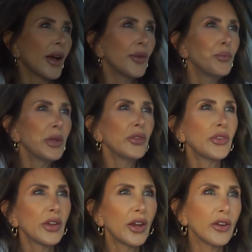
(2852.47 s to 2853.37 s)
I'm
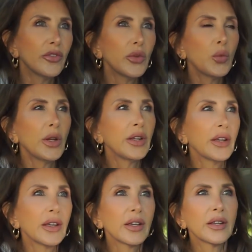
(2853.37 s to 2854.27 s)
busy every
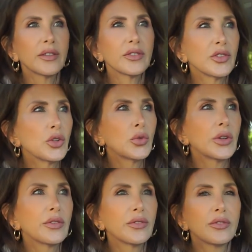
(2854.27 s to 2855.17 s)
weekend
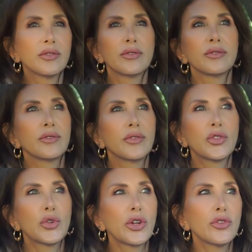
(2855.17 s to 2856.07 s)
doing
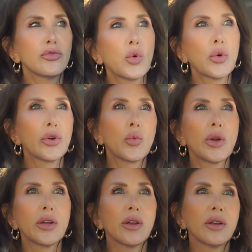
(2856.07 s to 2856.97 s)
three or four a
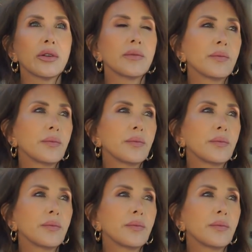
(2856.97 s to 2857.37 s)
weekend.